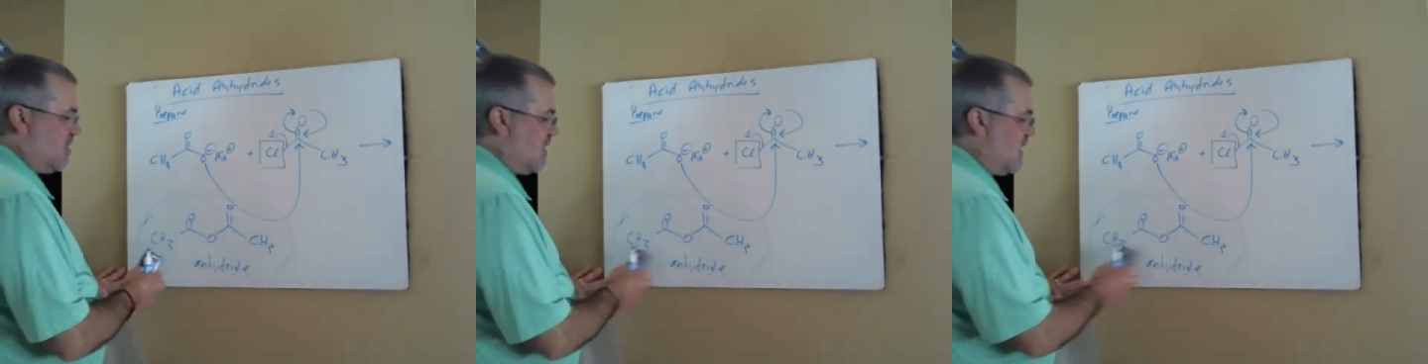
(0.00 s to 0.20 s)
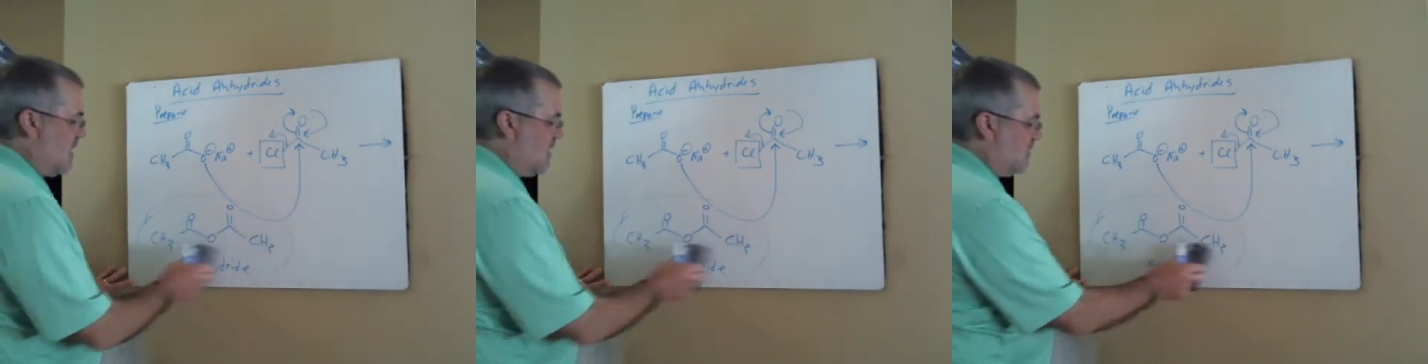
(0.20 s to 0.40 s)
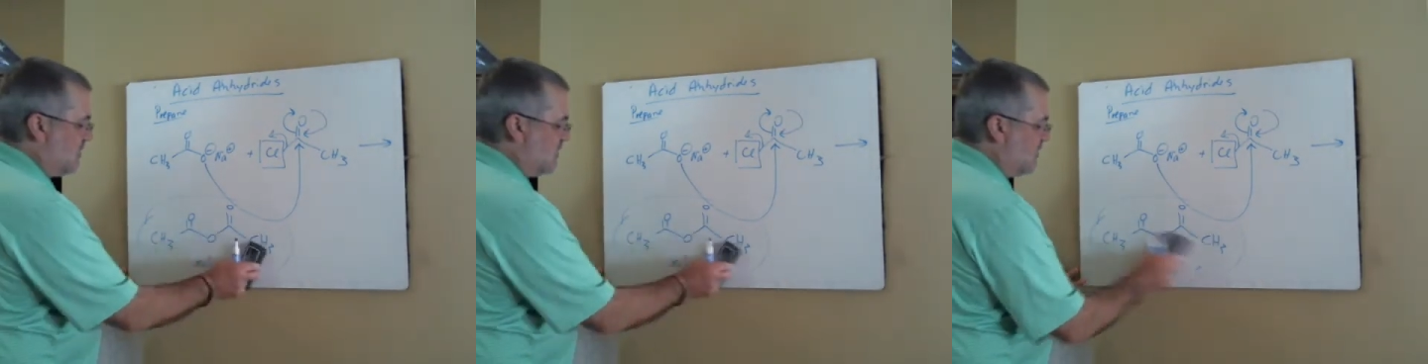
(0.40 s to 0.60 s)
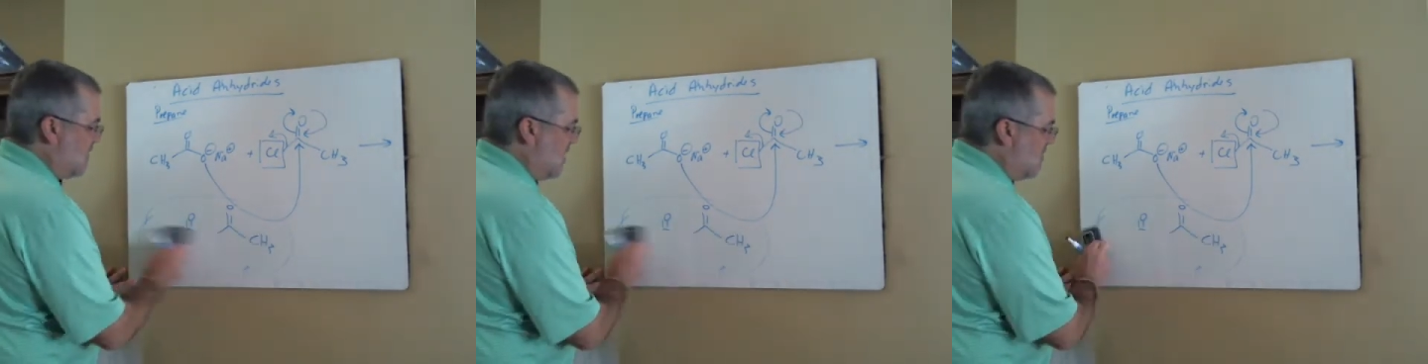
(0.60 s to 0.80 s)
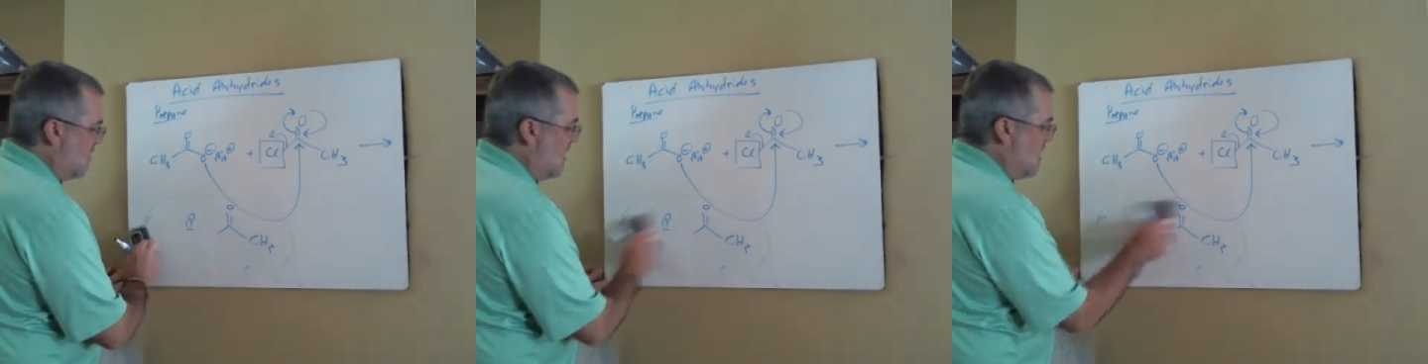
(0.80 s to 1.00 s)
cases. And
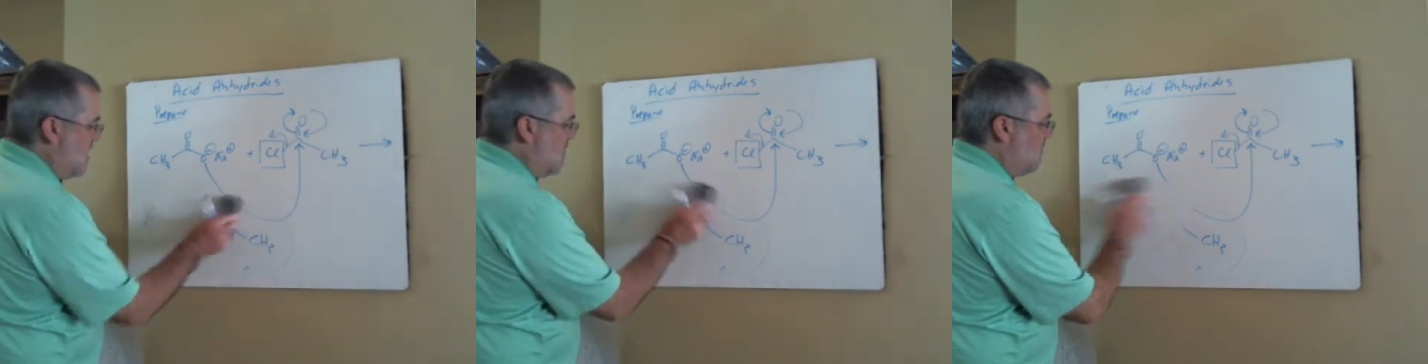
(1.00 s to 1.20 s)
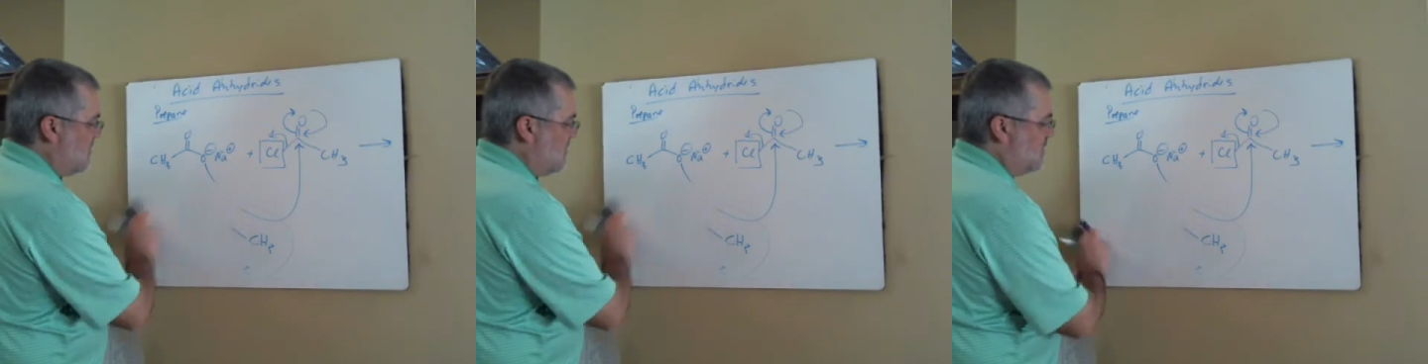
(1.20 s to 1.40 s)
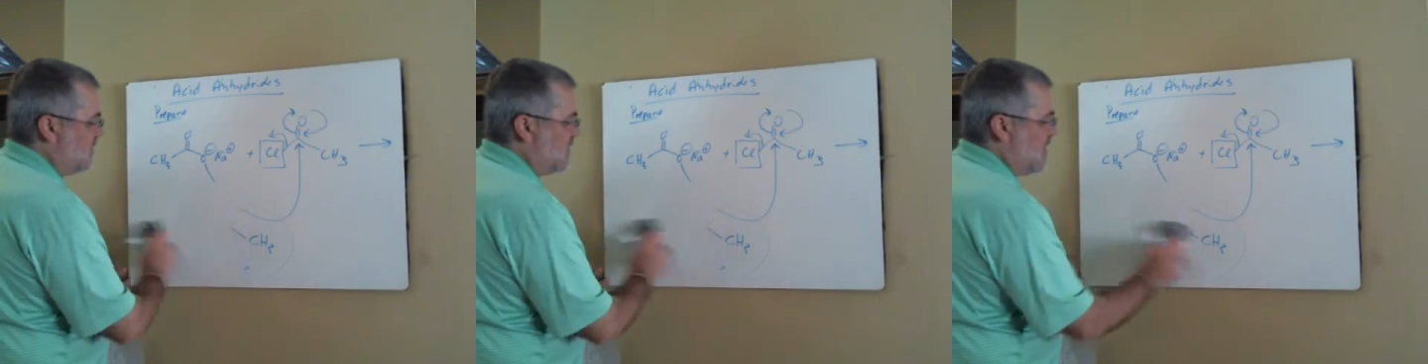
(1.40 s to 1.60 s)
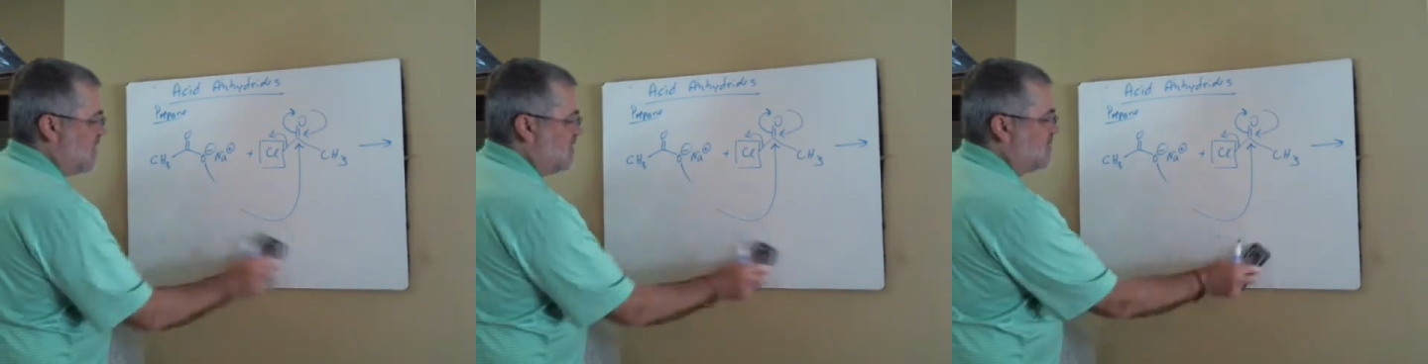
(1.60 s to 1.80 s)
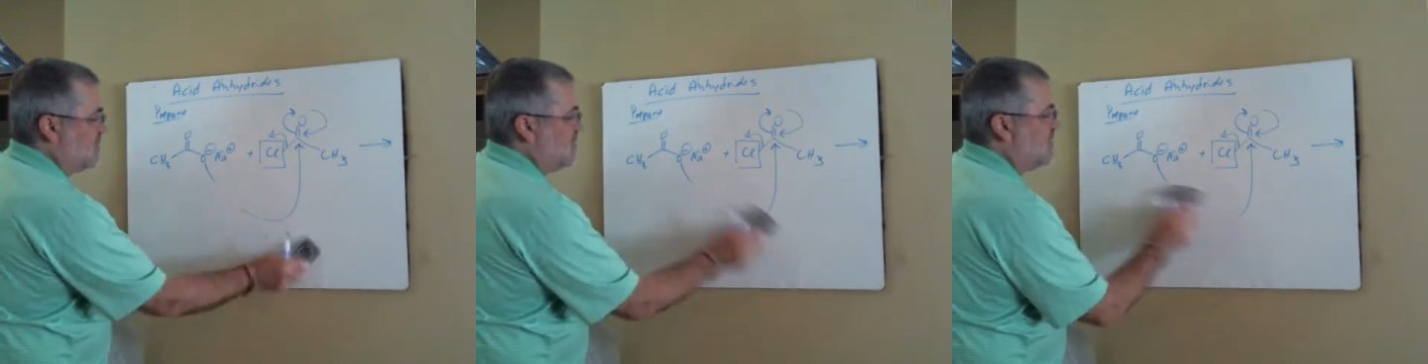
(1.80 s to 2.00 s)
I'm going to
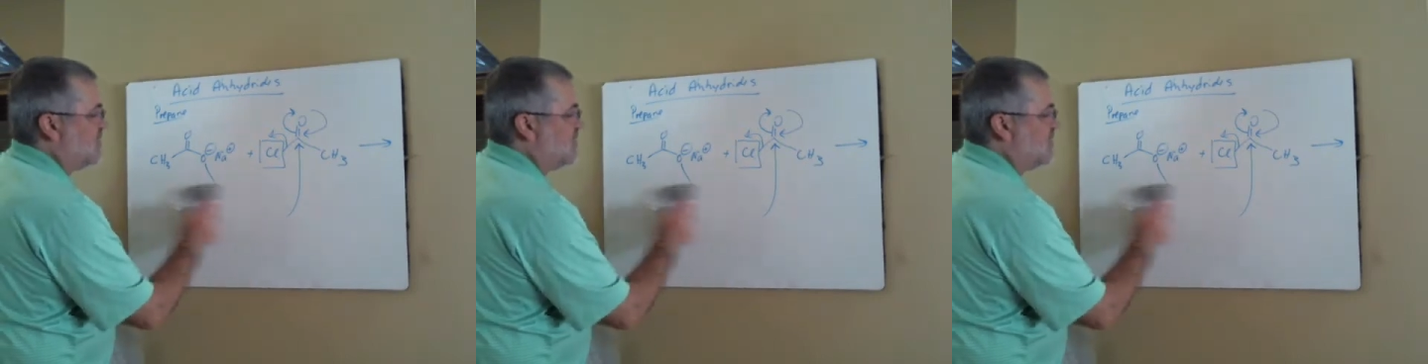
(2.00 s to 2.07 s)
emphasize this